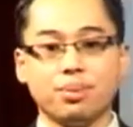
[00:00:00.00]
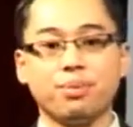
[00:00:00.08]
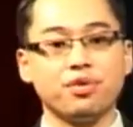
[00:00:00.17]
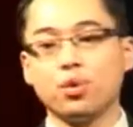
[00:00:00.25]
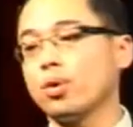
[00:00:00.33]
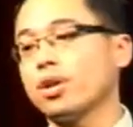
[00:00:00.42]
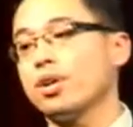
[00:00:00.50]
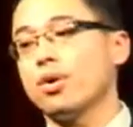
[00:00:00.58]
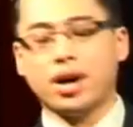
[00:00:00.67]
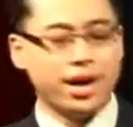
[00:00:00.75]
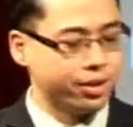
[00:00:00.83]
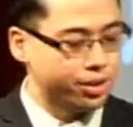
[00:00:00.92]
Some of you want to know,
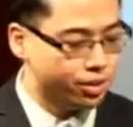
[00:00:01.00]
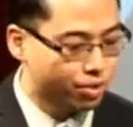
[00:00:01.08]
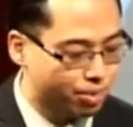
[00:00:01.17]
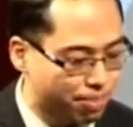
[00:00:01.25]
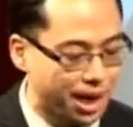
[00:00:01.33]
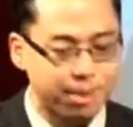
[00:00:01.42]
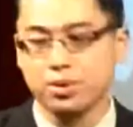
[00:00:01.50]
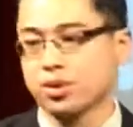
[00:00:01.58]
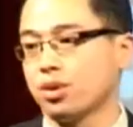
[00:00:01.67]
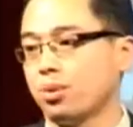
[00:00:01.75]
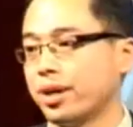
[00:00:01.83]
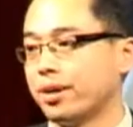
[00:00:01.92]
how do you know the Bible
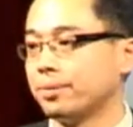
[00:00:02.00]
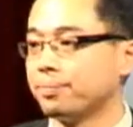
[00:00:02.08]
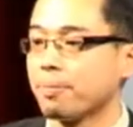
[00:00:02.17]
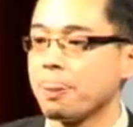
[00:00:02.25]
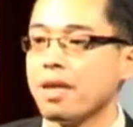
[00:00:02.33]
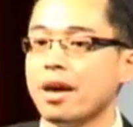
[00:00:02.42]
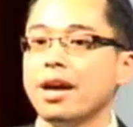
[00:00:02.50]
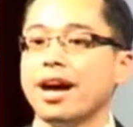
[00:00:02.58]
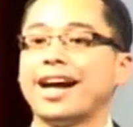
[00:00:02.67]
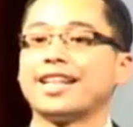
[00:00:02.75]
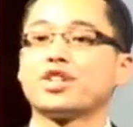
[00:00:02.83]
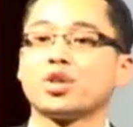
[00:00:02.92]
so well?
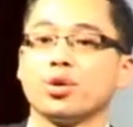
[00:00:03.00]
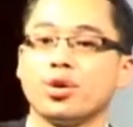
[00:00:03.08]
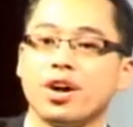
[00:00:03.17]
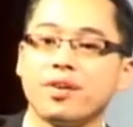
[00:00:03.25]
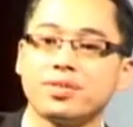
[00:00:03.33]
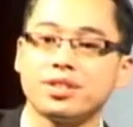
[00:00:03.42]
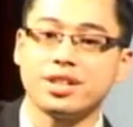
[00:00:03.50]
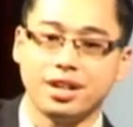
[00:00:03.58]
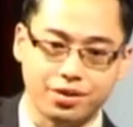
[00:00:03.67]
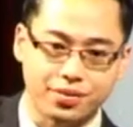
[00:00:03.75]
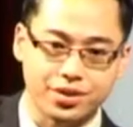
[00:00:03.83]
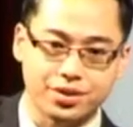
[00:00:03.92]
I turned off the
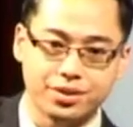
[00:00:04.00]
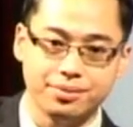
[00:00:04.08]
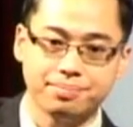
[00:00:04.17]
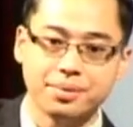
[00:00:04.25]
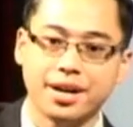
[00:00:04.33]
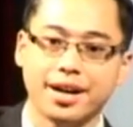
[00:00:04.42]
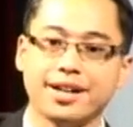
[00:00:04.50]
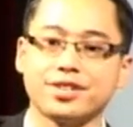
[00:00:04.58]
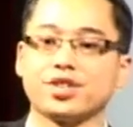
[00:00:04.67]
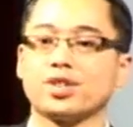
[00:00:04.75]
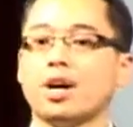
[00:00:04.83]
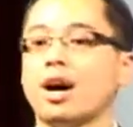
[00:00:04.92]
television, I
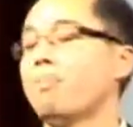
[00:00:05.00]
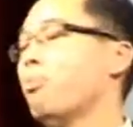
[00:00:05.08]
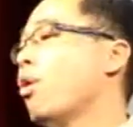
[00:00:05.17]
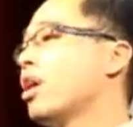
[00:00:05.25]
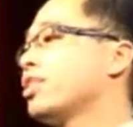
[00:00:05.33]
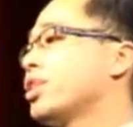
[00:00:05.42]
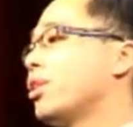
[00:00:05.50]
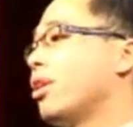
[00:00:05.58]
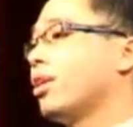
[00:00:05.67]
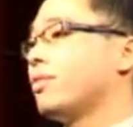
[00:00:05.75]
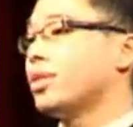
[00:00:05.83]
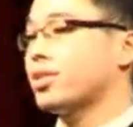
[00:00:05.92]
stopped watching
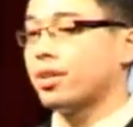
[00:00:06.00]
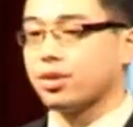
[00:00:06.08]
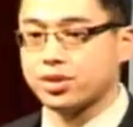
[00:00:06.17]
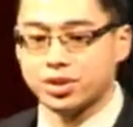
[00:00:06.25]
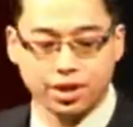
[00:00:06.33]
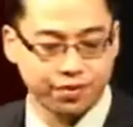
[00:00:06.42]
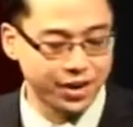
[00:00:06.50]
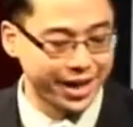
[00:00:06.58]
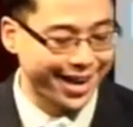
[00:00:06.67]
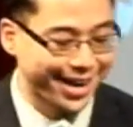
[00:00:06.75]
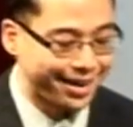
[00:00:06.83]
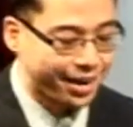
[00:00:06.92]
all of this other stuff,
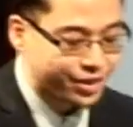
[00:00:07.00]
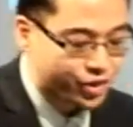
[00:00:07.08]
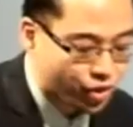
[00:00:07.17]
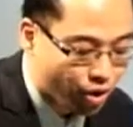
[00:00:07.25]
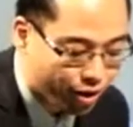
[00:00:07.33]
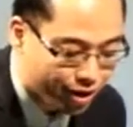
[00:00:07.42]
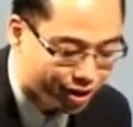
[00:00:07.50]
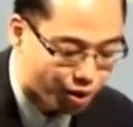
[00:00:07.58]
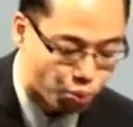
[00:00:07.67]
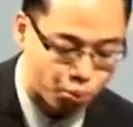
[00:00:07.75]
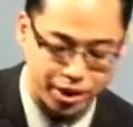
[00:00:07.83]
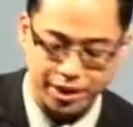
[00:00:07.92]
and I started
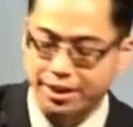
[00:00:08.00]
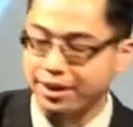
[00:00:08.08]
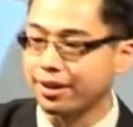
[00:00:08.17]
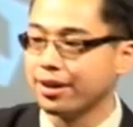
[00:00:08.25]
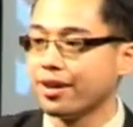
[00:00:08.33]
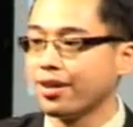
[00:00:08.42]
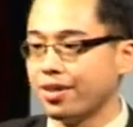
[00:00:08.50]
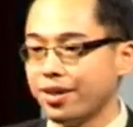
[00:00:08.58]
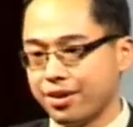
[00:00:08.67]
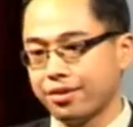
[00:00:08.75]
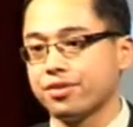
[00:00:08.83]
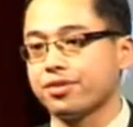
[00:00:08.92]
reading
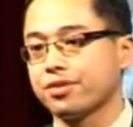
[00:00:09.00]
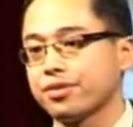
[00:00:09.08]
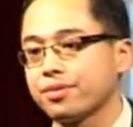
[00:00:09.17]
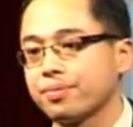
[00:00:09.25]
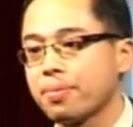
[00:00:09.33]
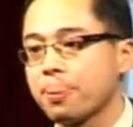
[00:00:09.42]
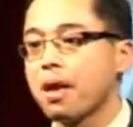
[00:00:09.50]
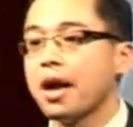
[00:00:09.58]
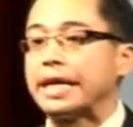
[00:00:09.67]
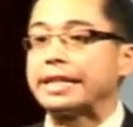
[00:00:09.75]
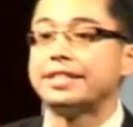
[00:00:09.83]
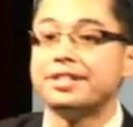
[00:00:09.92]
this.
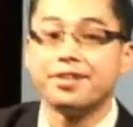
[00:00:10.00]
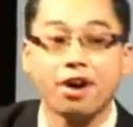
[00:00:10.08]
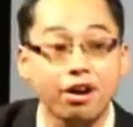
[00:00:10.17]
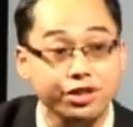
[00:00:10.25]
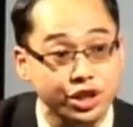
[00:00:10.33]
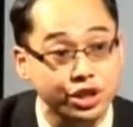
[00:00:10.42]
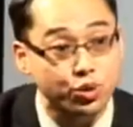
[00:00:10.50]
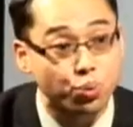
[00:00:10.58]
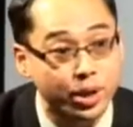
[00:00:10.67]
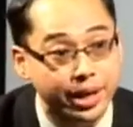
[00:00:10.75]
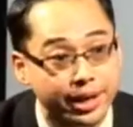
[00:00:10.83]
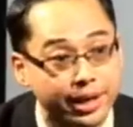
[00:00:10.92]
Not just
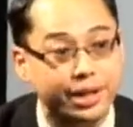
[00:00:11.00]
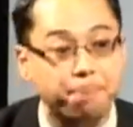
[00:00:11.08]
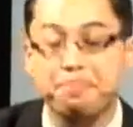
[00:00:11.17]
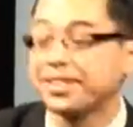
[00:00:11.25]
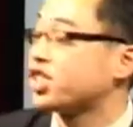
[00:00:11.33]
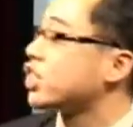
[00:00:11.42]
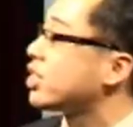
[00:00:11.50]
reading it, but